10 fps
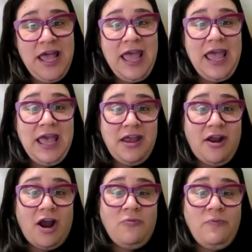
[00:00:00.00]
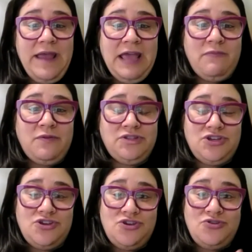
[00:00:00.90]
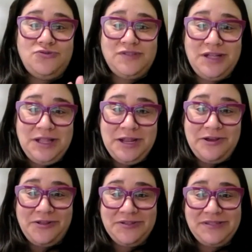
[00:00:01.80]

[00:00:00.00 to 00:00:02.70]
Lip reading: And are we able to use clinical